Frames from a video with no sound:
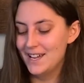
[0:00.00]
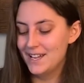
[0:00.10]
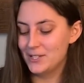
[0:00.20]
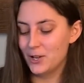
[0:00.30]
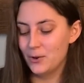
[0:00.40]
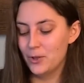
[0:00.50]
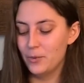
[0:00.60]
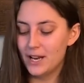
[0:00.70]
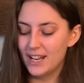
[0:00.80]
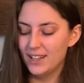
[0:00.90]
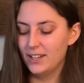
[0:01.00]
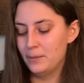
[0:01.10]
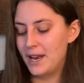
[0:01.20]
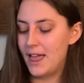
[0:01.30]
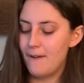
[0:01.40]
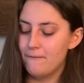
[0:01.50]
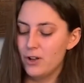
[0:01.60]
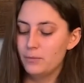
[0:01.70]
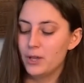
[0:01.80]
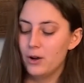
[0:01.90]
So you want to get a little bit of that
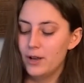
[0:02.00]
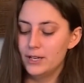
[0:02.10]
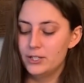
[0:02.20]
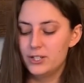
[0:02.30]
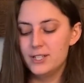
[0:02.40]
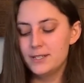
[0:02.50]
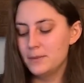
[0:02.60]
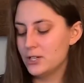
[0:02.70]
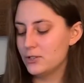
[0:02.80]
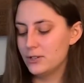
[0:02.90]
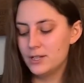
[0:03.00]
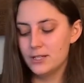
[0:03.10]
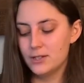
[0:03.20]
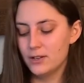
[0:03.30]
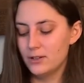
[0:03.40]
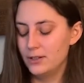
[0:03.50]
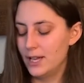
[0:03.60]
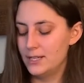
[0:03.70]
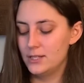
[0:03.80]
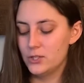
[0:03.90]
foam going just to make sure that it's all
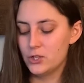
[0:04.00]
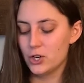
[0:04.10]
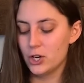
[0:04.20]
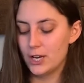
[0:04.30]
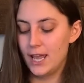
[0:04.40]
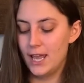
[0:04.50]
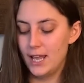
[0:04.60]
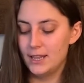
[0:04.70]
nice and stirred in,